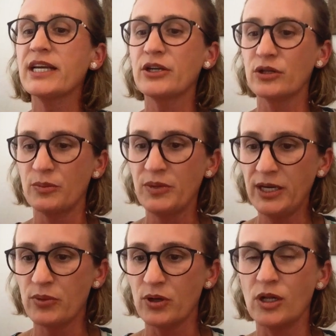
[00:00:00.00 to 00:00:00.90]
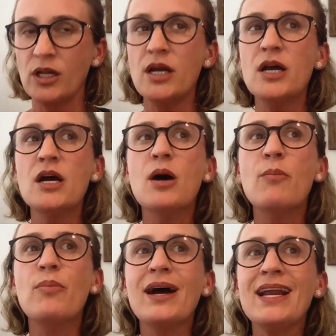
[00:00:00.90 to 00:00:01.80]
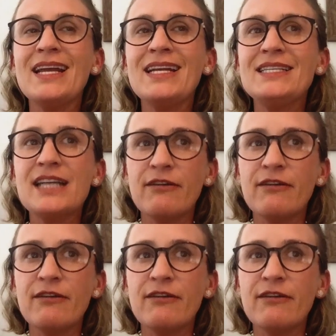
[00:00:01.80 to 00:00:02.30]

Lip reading: particular people. But it